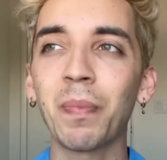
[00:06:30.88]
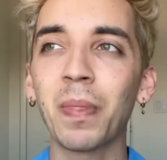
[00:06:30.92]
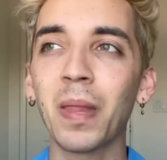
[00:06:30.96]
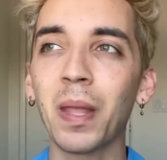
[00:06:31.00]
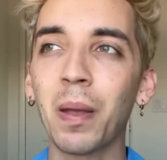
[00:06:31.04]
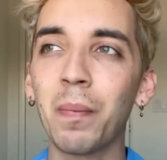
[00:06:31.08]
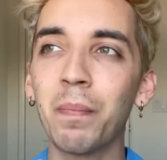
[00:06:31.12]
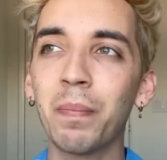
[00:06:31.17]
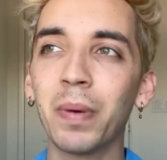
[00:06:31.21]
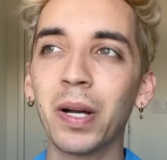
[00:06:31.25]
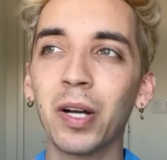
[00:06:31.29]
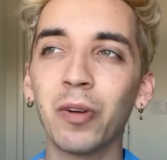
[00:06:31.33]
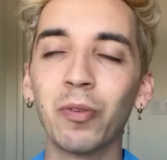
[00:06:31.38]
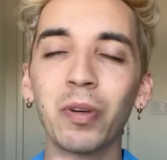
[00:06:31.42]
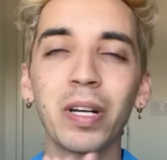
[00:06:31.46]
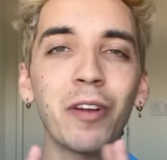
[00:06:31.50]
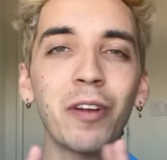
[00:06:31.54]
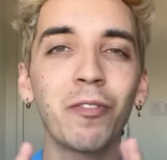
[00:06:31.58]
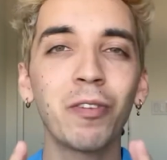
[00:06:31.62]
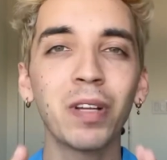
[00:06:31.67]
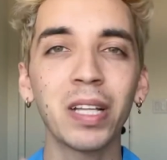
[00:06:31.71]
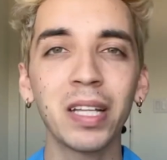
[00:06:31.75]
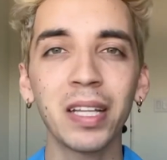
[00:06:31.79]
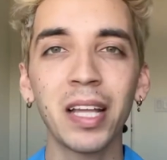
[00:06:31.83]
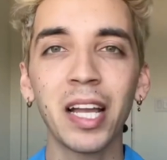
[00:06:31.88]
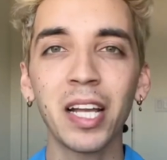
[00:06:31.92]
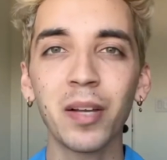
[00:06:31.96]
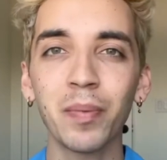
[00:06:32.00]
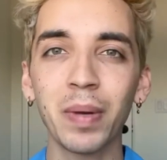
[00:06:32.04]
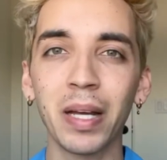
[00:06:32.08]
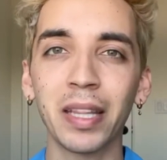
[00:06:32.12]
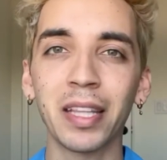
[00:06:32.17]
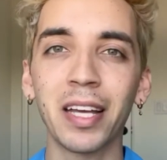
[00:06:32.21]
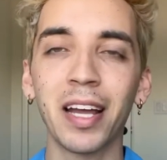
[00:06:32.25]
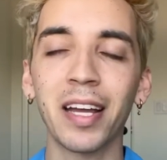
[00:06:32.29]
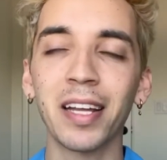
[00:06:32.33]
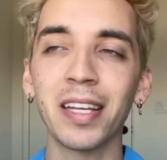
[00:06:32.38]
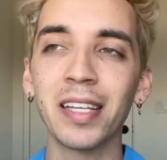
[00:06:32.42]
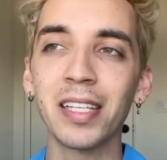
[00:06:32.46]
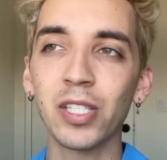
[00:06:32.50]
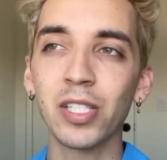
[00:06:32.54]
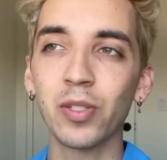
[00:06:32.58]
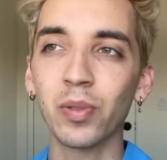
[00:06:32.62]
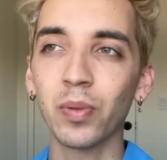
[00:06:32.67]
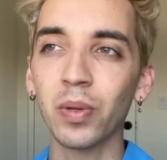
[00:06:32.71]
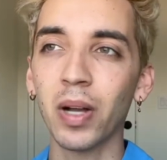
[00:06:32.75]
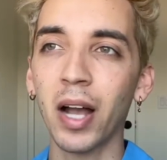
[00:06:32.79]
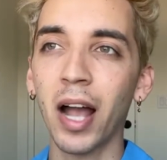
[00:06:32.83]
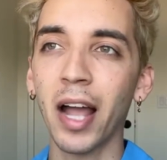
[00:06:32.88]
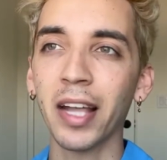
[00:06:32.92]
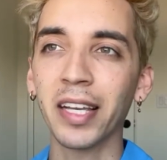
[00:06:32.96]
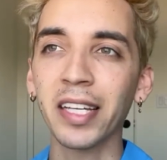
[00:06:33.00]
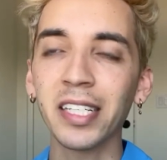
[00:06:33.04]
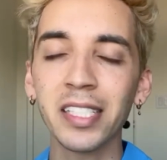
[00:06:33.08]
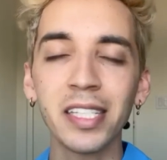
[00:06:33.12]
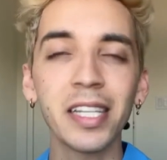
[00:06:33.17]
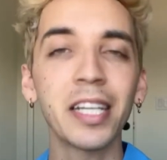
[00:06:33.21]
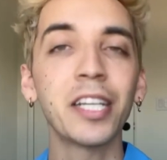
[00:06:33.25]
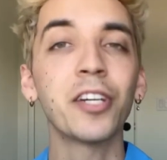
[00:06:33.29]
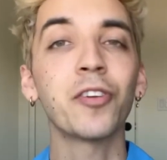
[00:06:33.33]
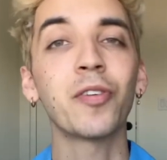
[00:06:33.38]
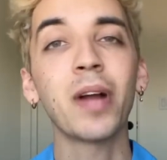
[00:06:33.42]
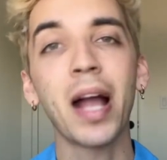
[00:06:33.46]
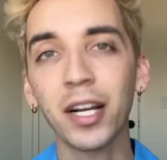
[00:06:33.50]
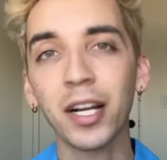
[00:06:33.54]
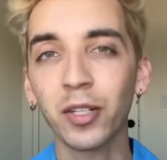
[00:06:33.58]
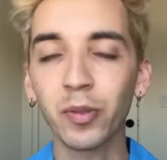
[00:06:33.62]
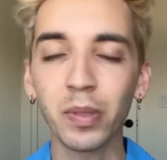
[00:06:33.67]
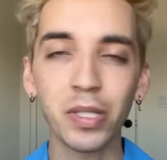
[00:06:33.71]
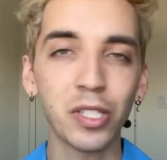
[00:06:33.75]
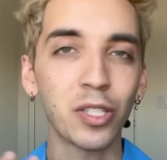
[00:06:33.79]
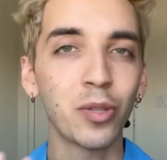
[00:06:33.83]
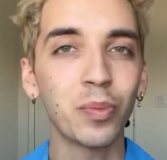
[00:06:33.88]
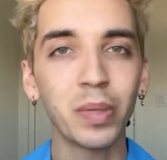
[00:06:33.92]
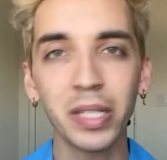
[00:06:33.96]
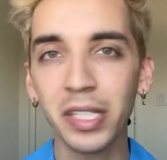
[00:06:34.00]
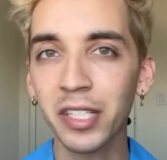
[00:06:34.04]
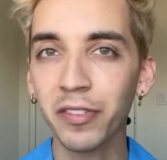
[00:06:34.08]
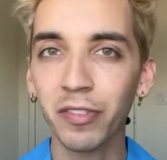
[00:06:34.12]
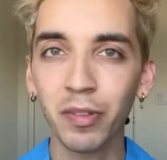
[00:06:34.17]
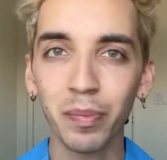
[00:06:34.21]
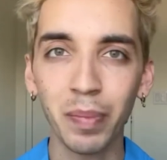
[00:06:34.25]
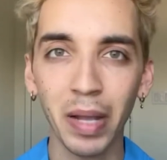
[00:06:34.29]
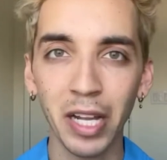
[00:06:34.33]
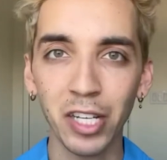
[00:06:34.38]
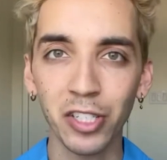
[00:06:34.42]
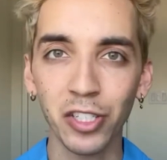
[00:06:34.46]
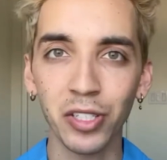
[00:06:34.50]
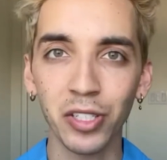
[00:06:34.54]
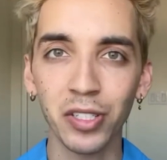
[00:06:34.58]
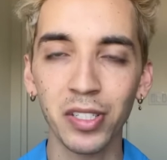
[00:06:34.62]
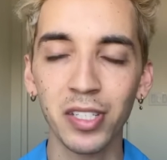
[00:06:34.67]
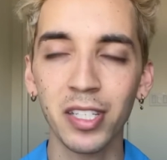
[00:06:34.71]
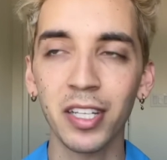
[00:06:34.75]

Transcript: But what I really like about that is I get to interact with so many different patients,